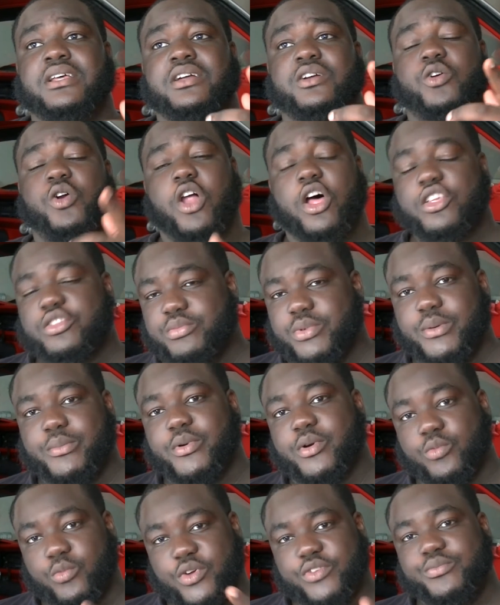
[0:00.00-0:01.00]
cross
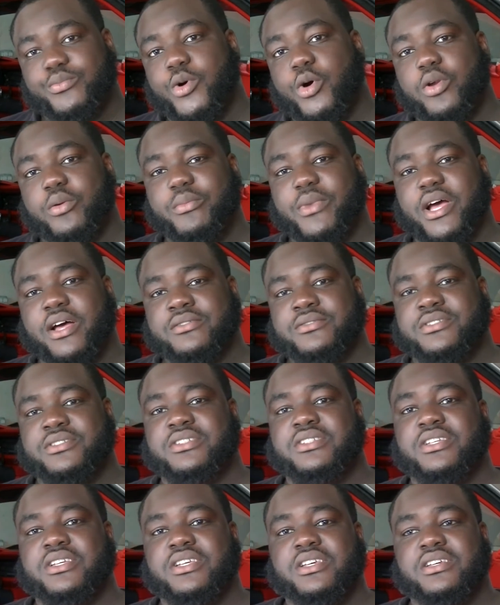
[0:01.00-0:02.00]
member with motor mounts
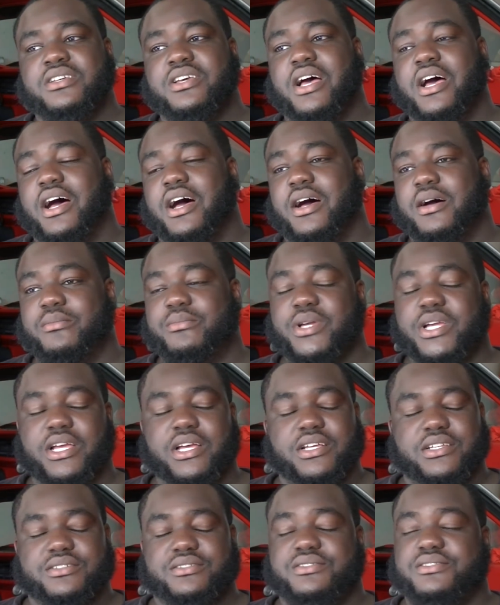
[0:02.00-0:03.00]

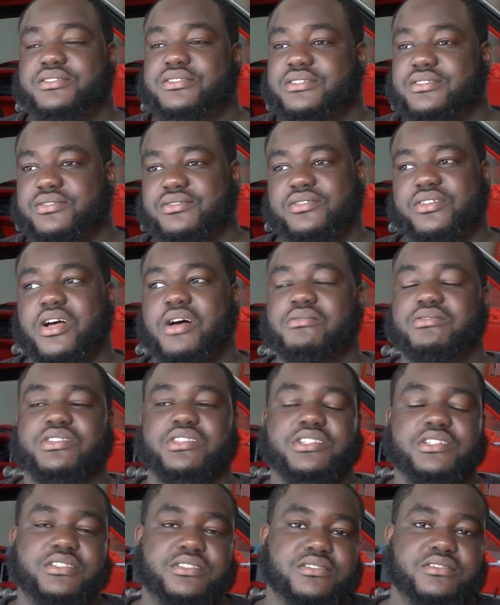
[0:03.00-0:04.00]
because
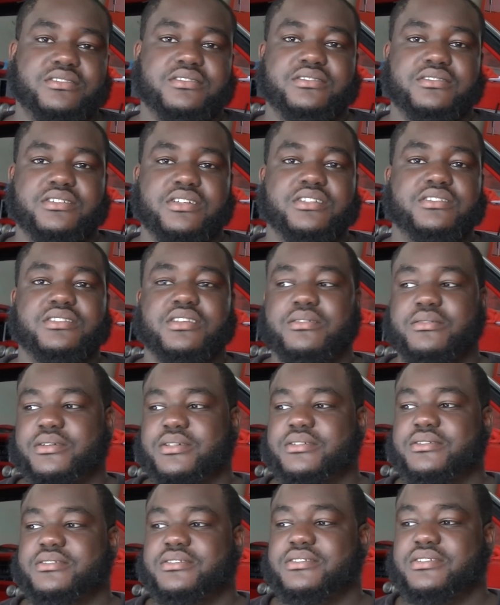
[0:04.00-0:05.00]
obviously it's a
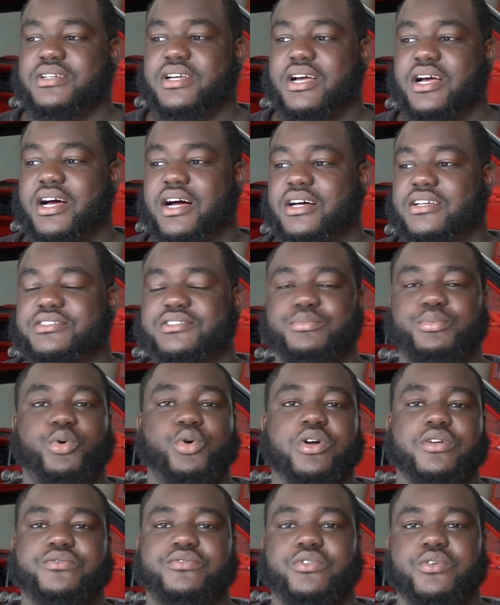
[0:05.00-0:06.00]

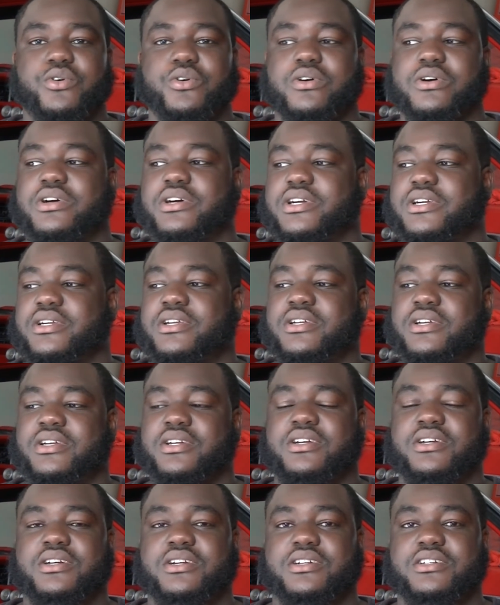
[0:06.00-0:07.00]
support for
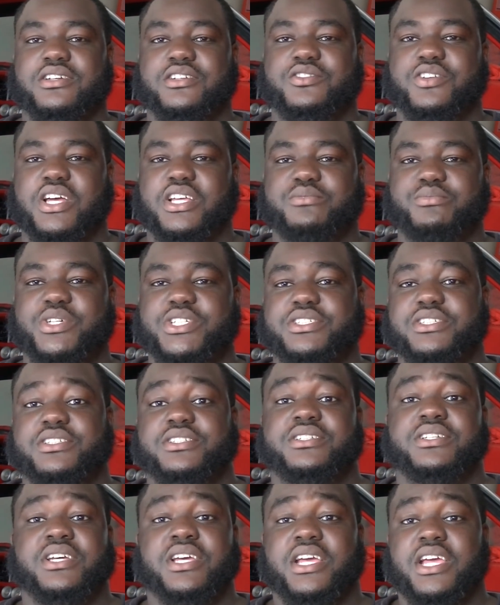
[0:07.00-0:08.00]
your transmission.
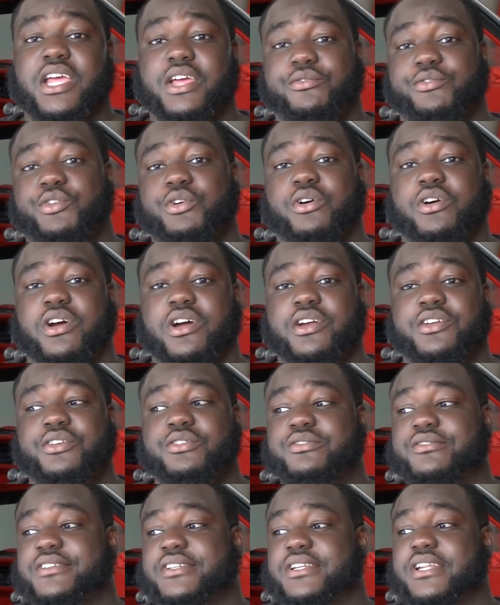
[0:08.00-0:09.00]
If you are
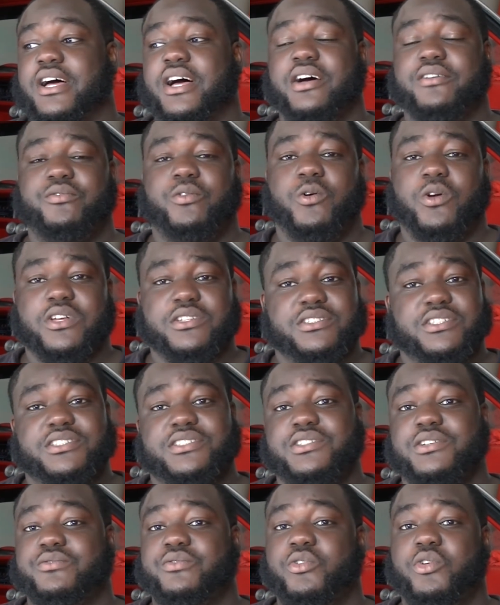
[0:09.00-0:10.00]
using 460
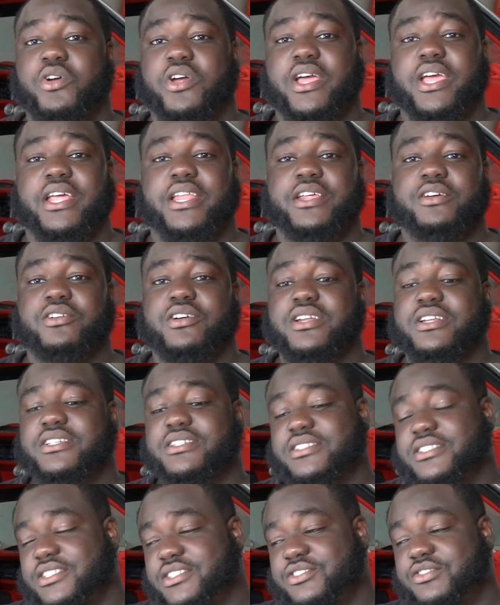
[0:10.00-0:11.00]
or 480 or any of
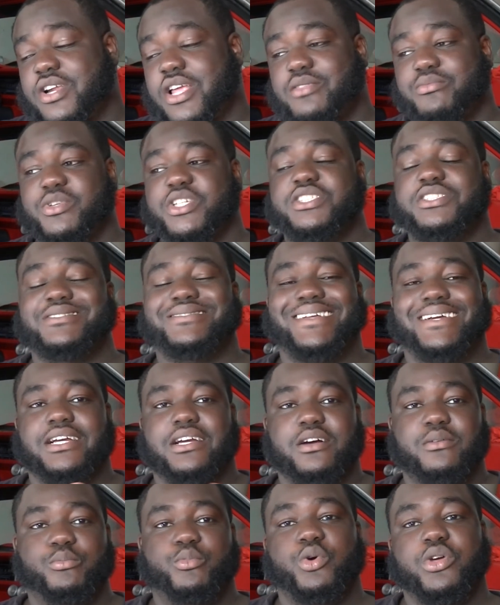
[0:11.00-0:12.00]
these transmissions that
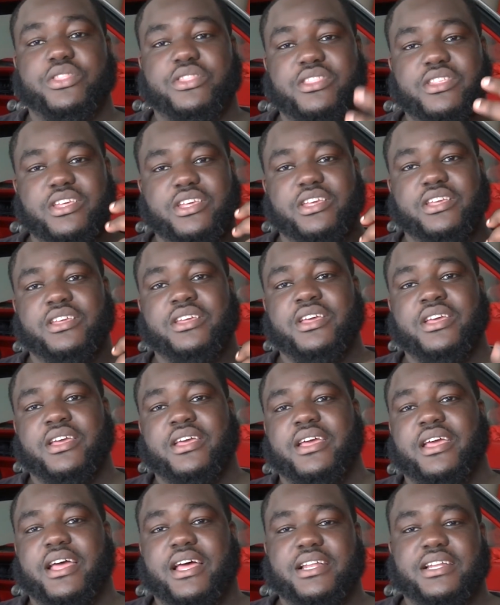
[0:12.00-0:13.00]
come with the
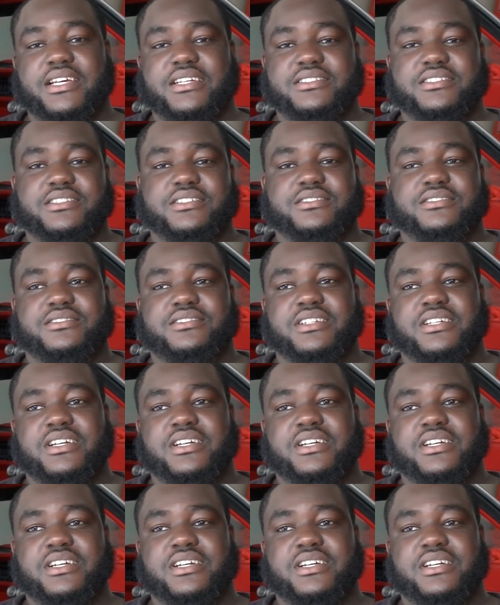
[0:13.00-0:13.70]
LSs,